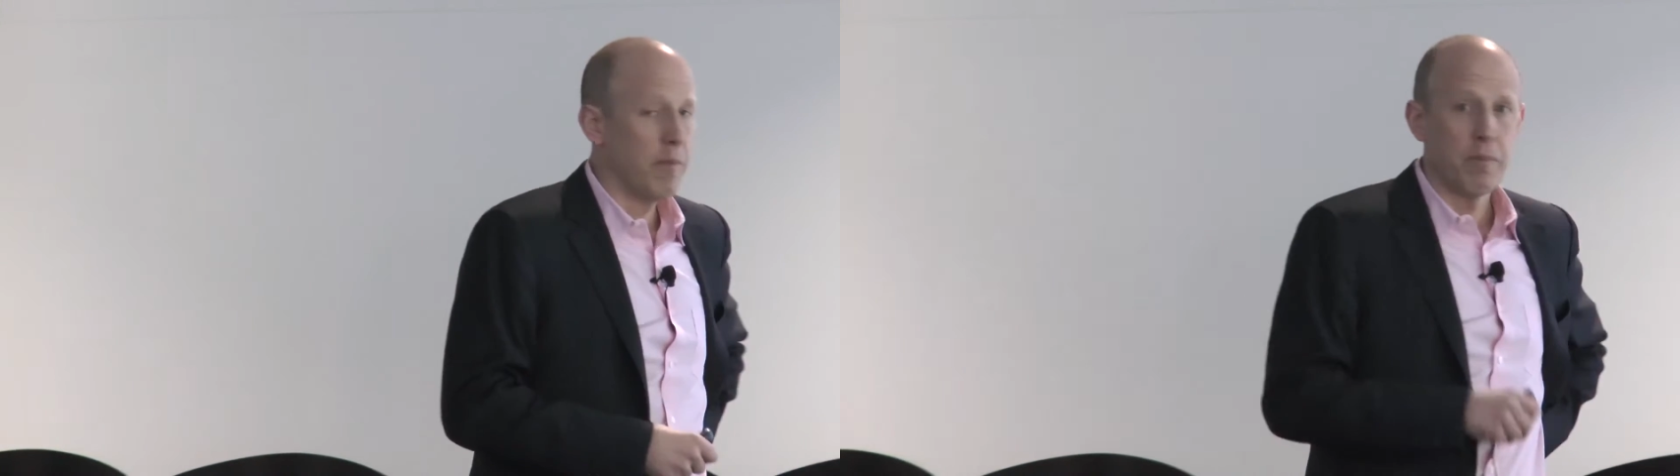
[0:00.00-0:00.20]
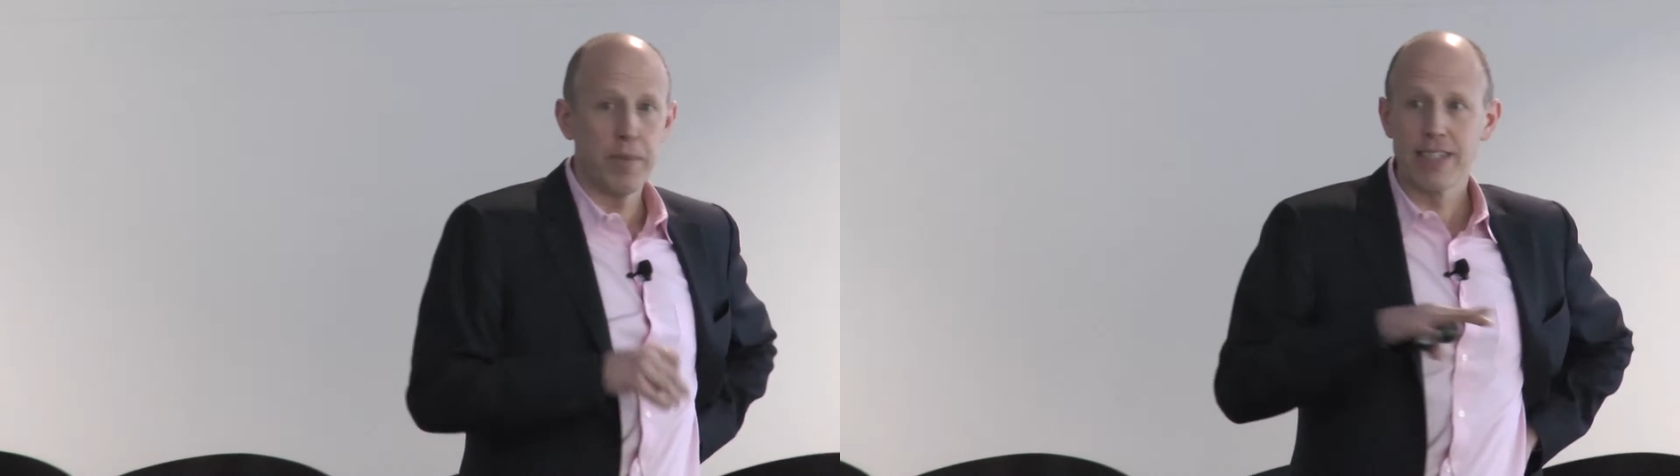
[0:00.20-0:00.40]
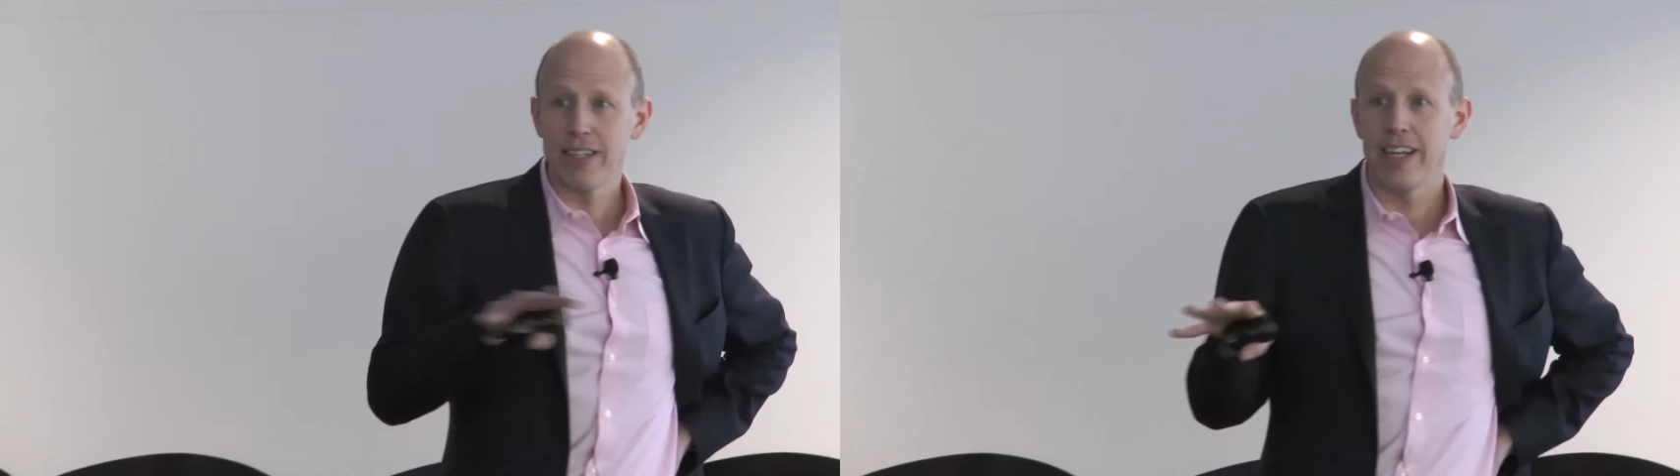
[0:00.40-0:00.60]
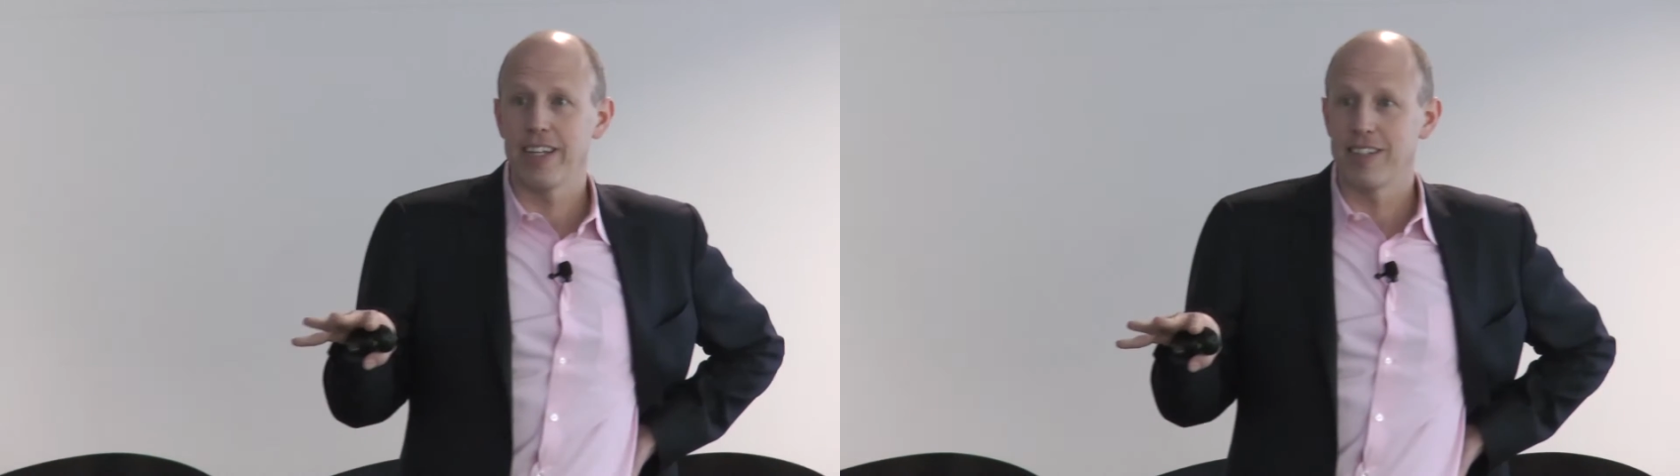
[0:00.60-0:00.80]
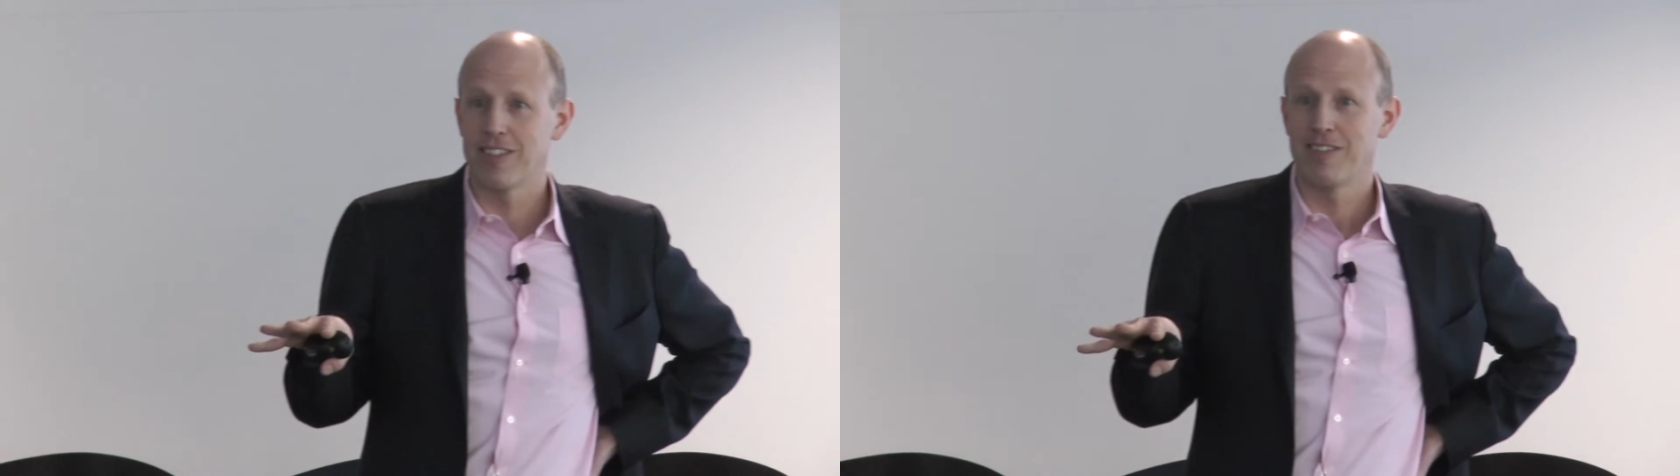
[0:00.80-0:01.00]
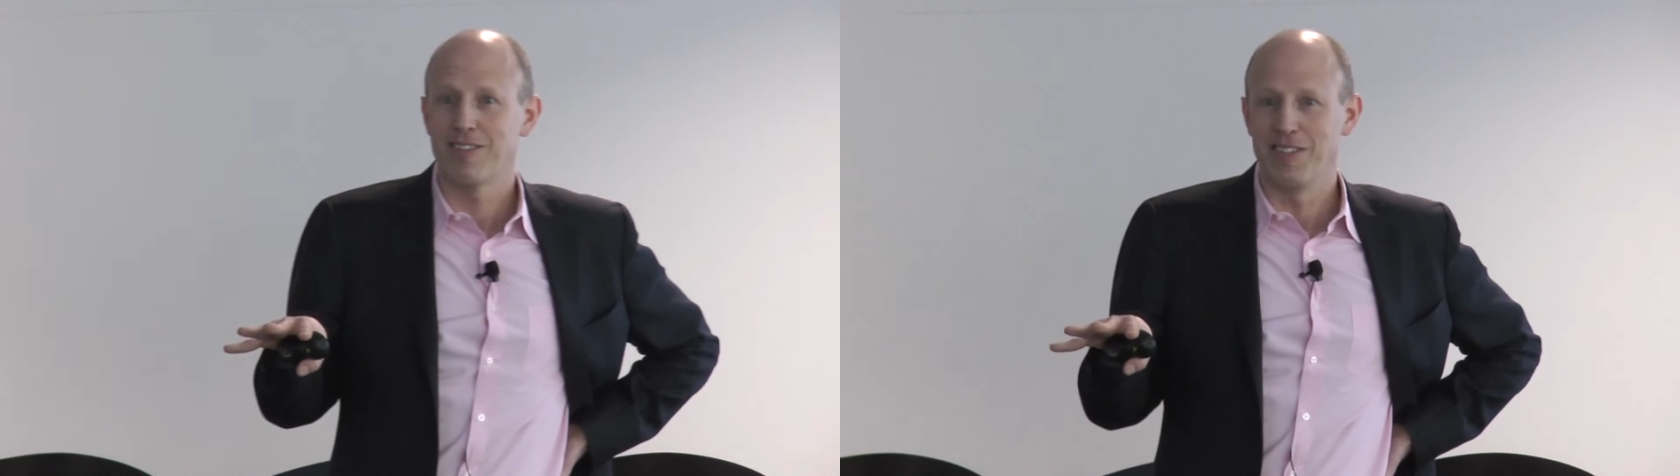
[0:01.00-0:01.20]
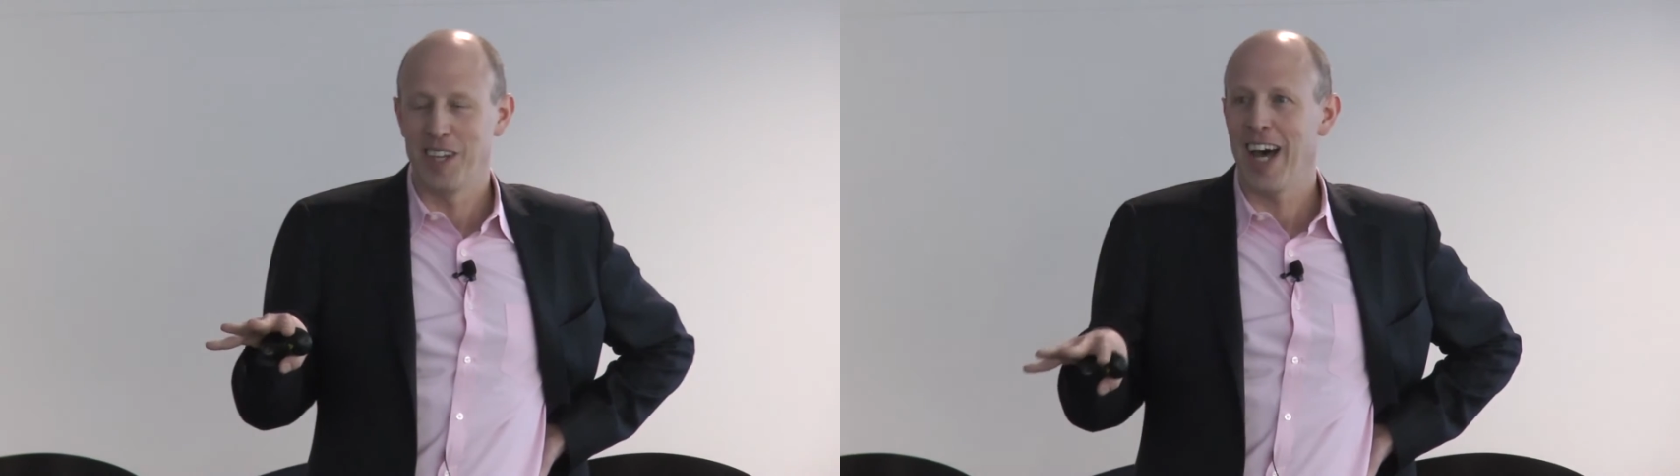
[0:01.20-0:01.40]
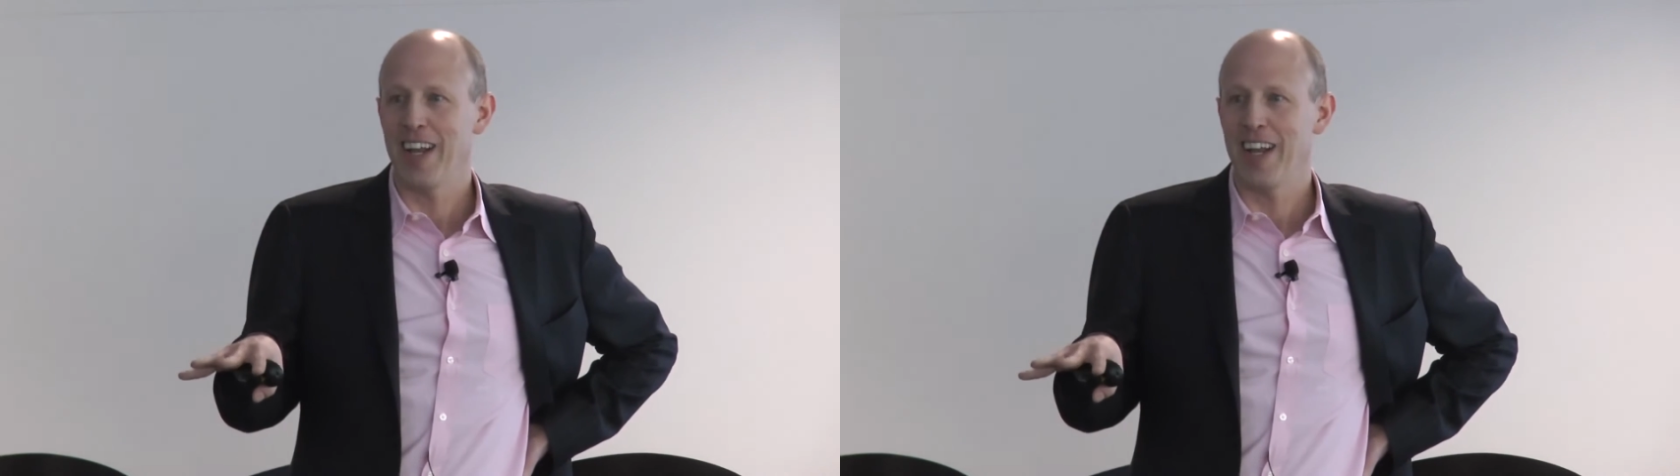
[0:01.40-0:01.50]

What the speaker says: Big data is not